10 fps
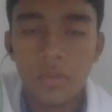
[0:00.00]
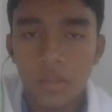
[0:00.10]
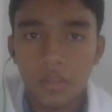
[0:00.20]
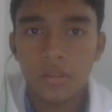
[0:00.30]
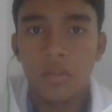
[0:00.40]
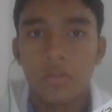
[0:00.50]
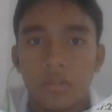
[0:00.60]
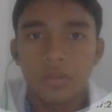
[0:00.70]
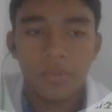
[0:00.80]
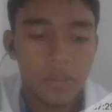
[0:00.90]
you go to
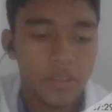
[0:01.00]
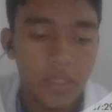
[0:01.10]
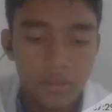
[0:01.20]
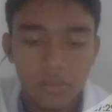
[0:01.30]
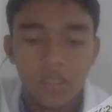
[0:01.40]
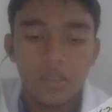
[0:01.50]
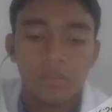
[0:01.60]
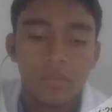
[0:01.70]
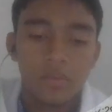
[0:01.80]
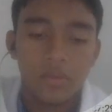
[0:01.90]
the project's name
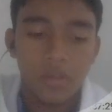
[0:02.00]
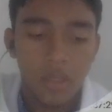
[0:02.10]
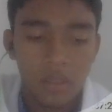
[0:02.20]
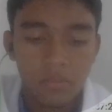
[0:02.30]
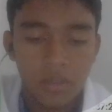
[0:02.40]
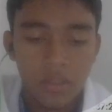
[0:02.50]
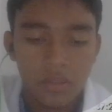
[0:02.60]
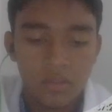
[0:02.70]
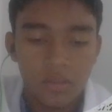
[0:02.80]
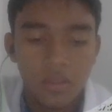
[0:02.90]

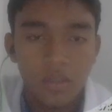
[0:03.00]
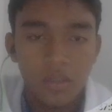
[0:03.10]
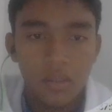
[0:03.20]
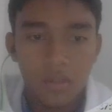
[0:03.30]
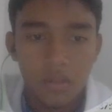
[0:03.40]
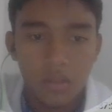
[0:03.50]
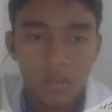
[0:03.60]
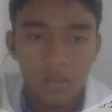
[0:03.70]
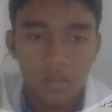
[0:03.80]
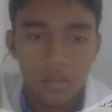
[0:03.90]
this
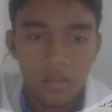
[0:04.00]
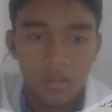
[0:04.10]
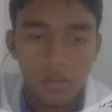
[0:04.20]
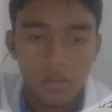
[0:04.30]
uh,